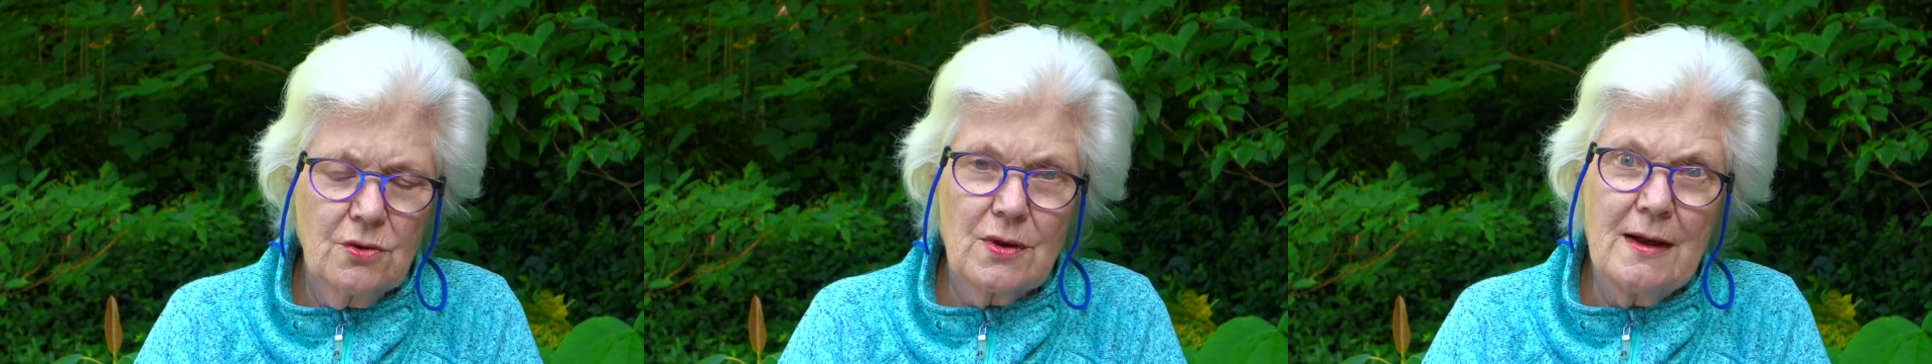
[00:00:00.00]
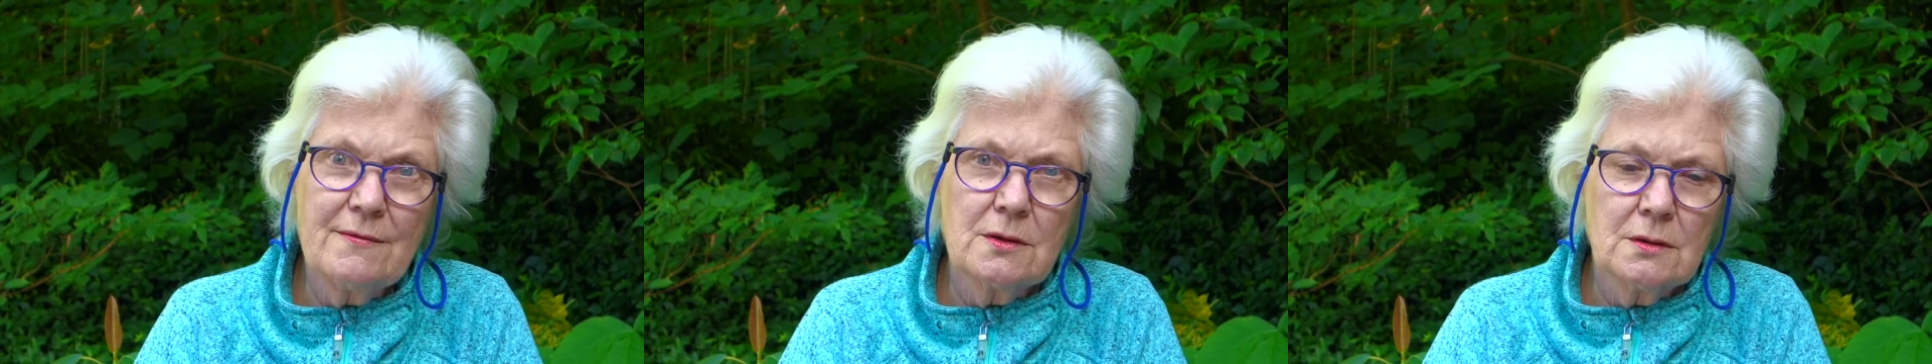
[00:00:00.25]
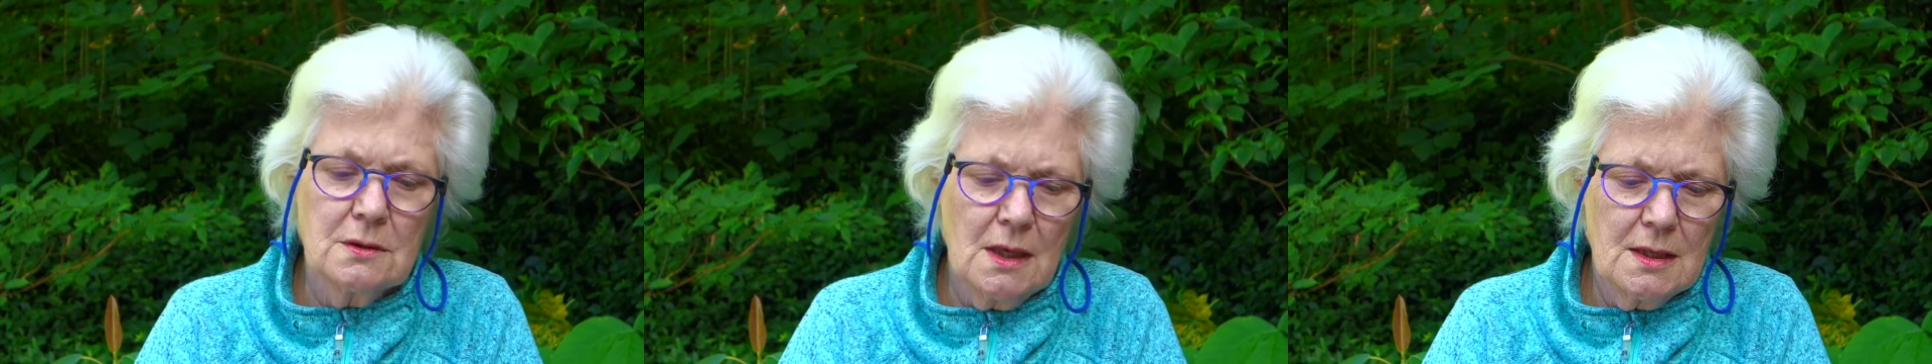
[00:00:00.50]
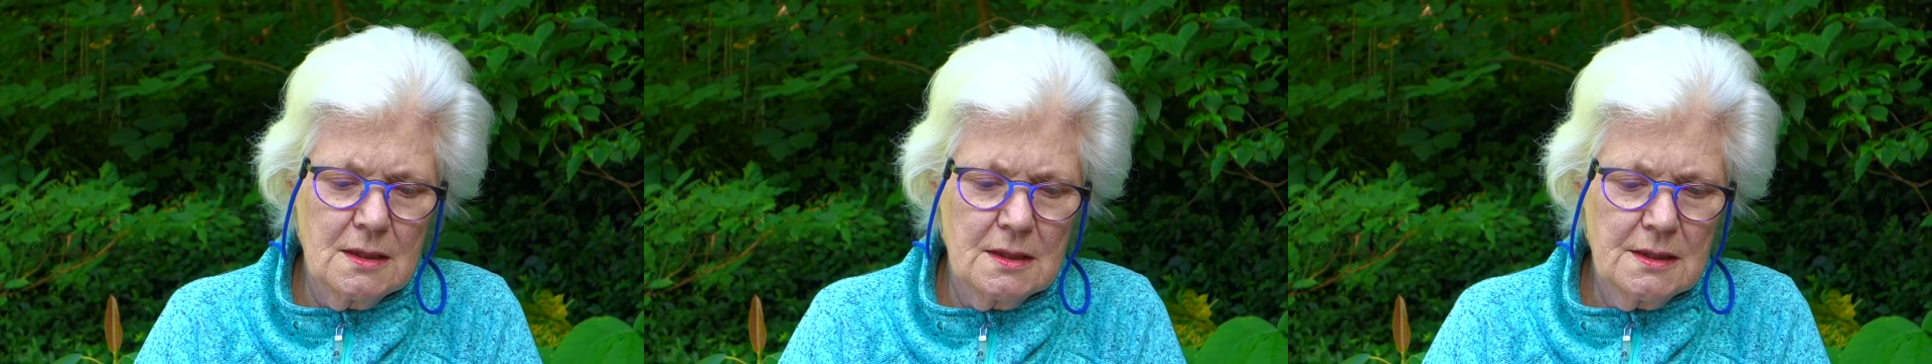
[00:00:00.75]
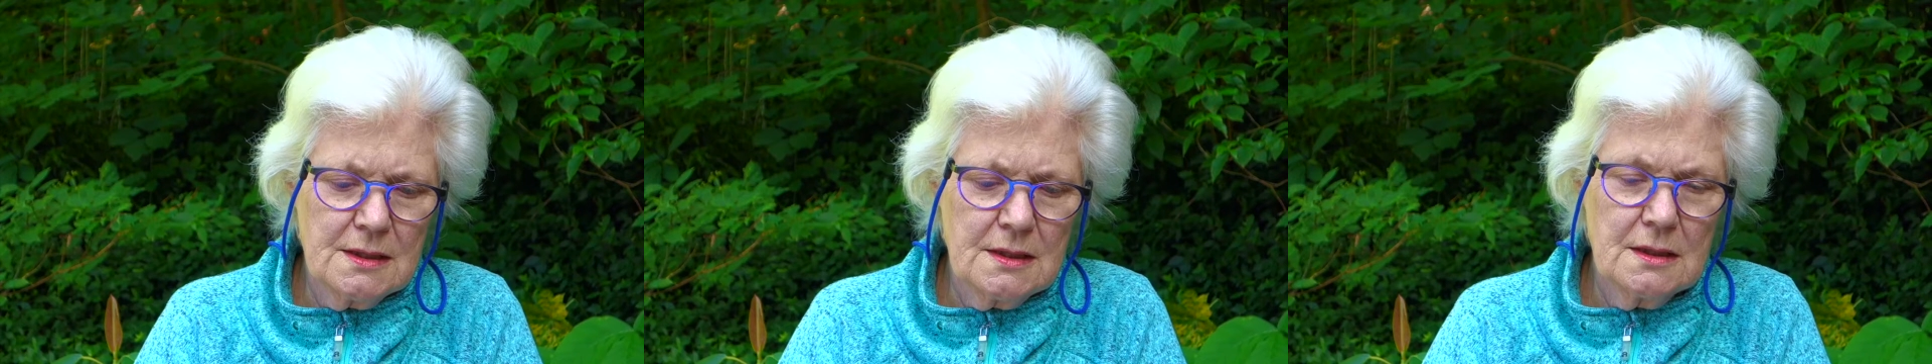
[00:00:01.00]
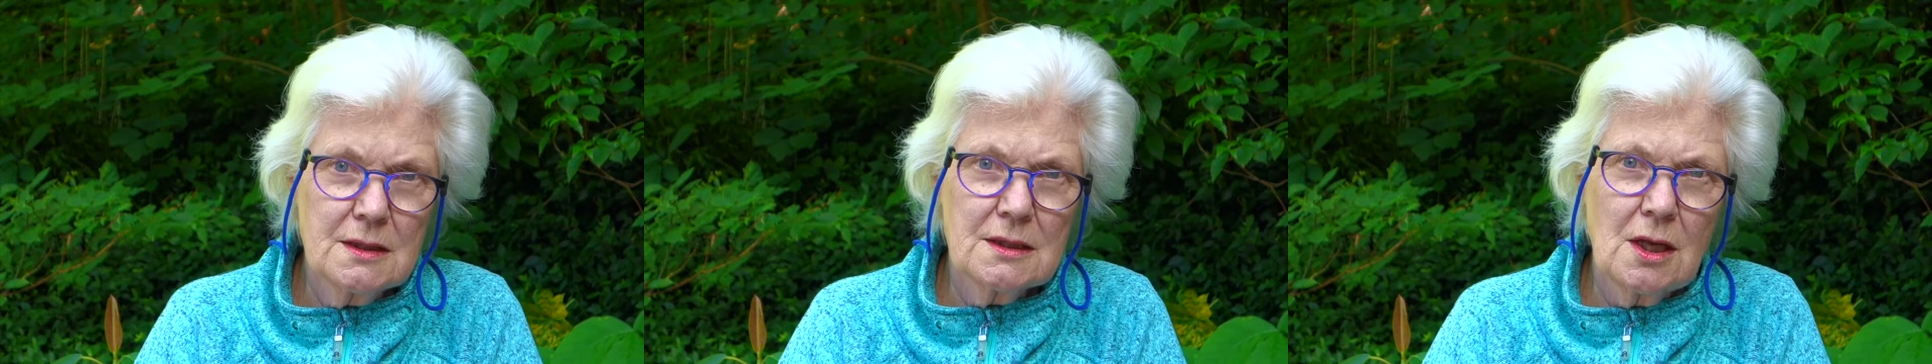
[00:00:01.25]
gravel,
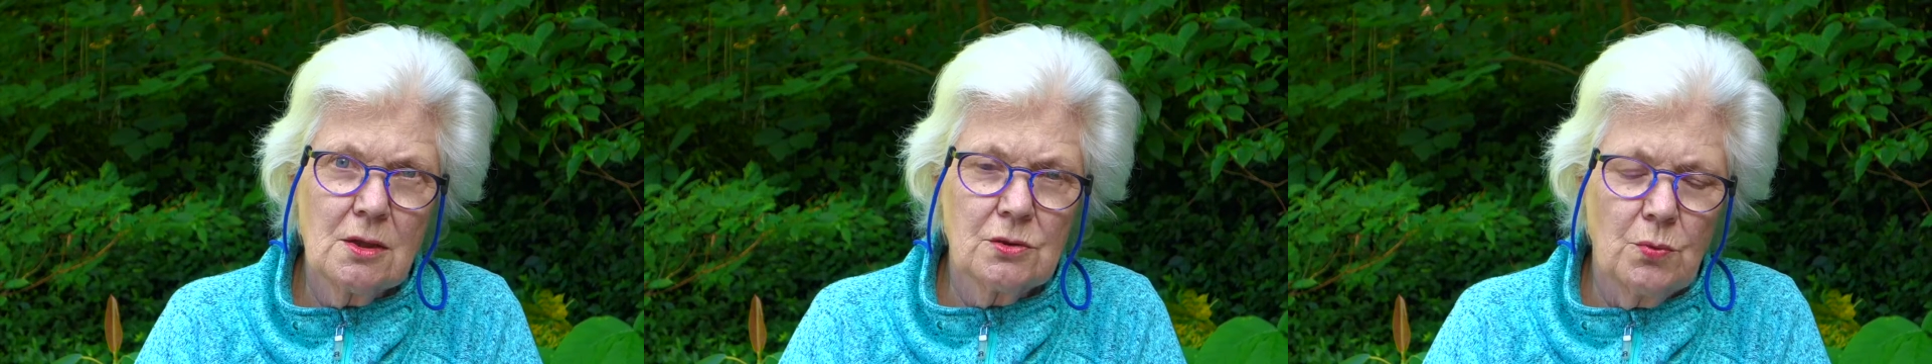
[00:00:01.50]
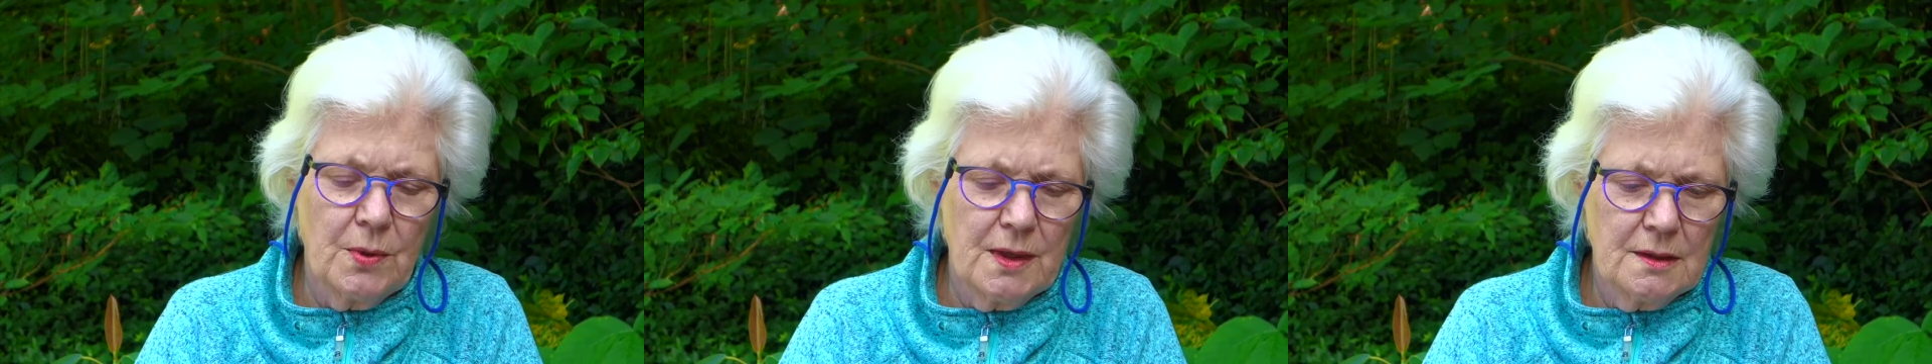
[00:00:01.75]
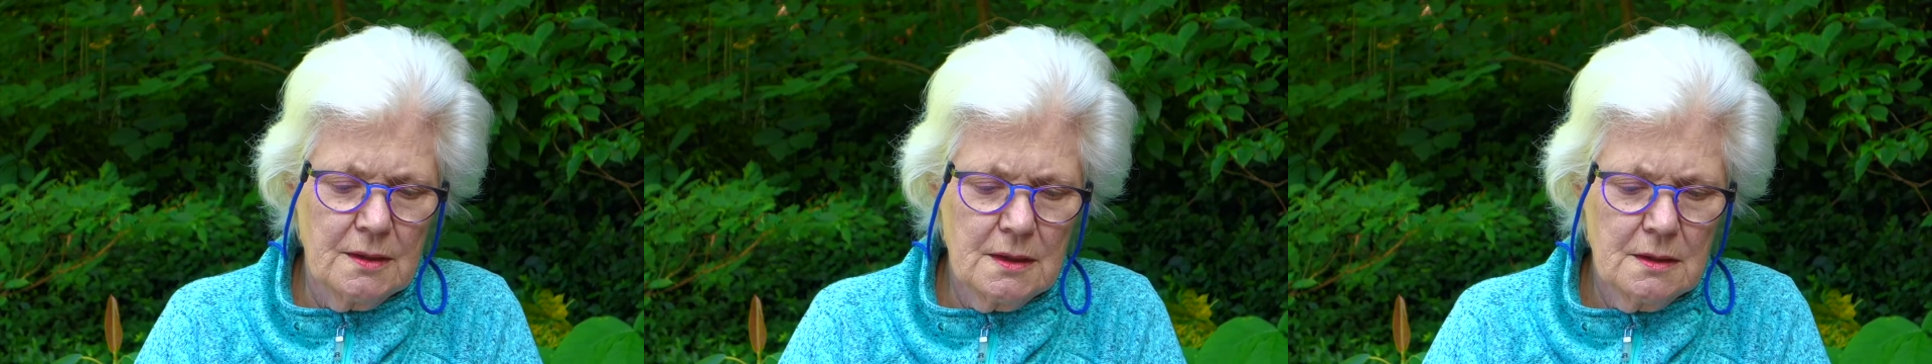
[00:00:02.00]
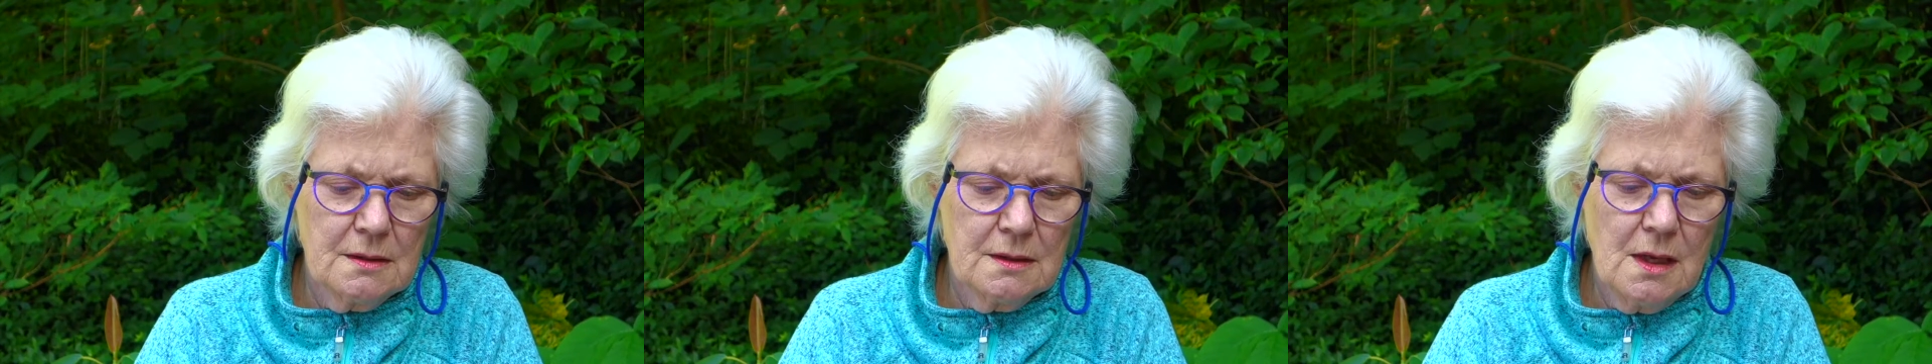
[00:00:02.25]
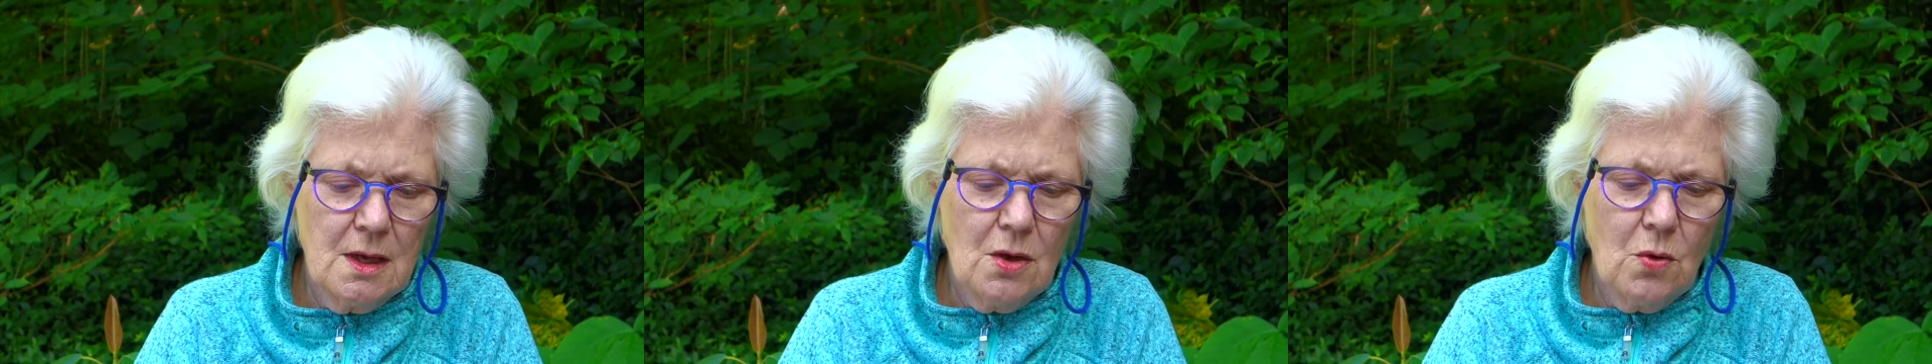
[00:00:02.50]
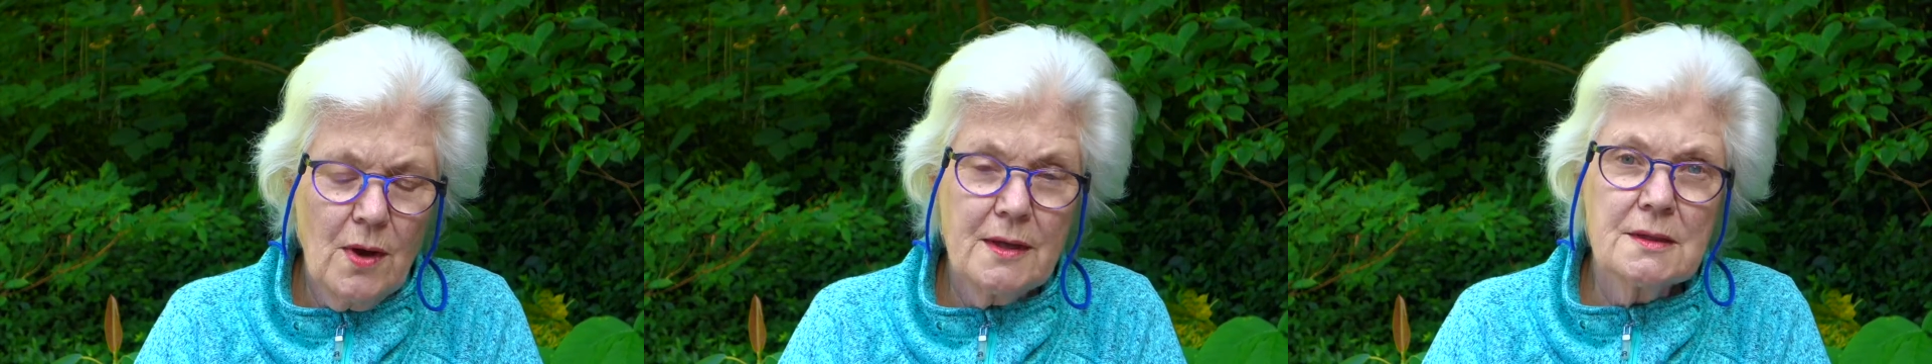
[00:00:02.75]
lungs, salt, wind,
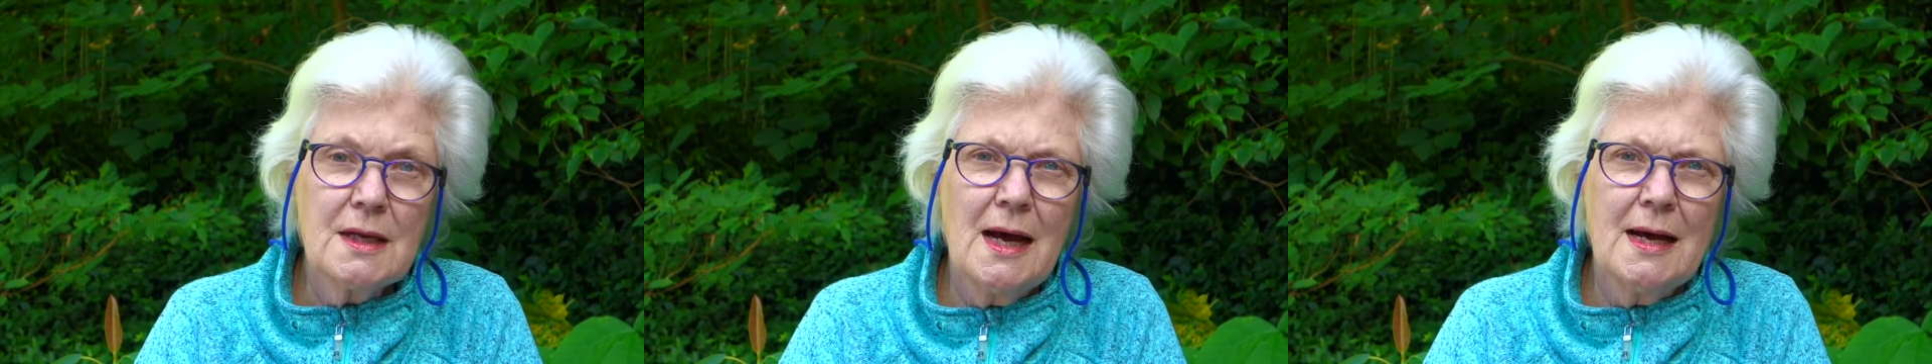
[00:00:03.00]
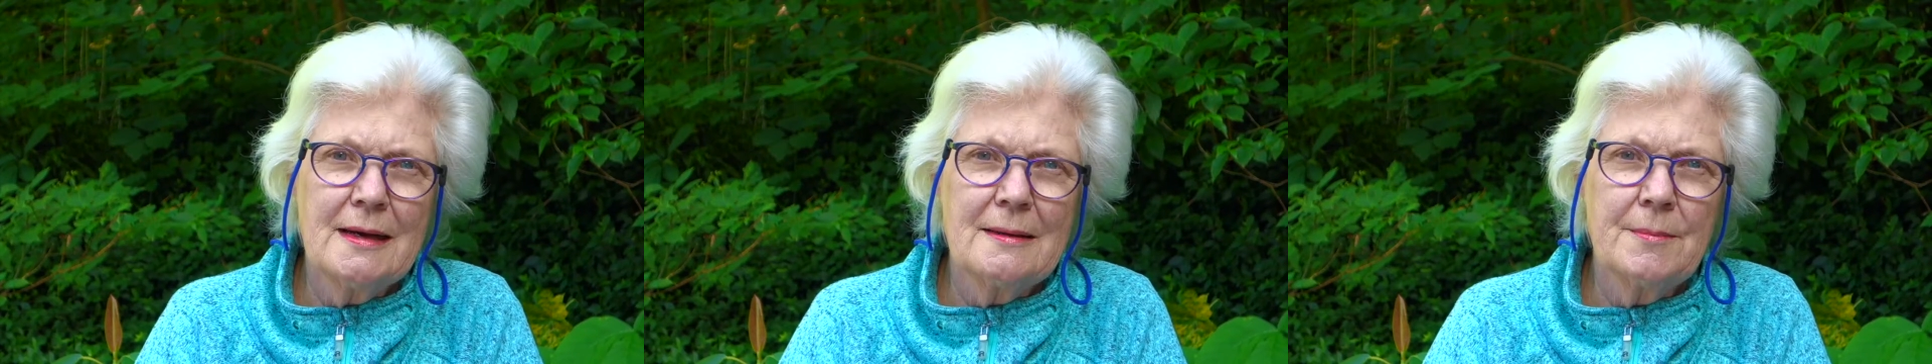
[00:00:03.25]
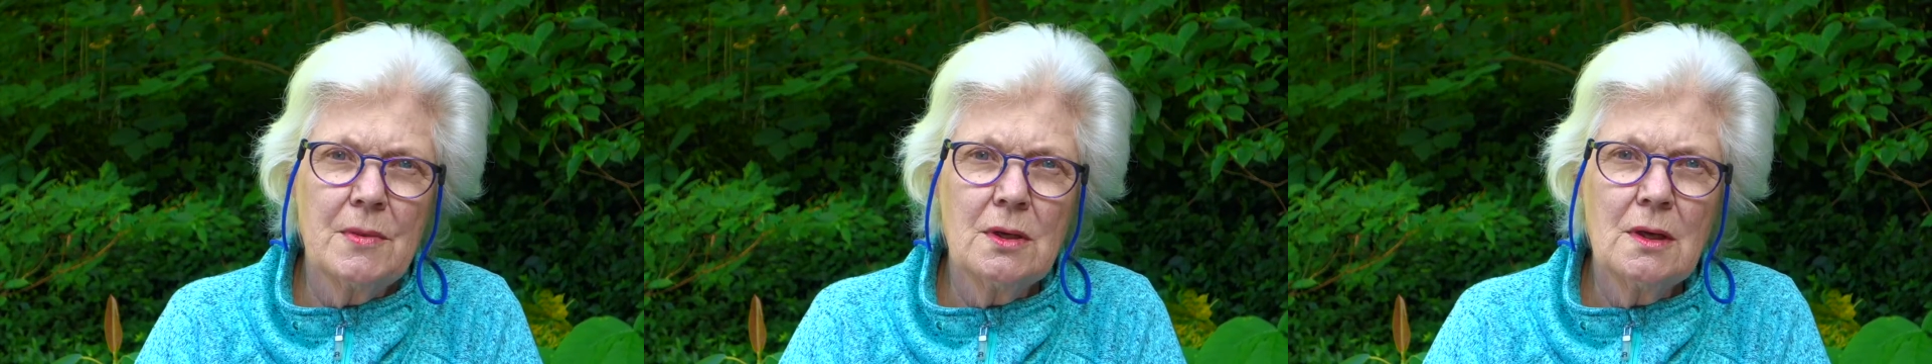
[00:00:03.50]
while time,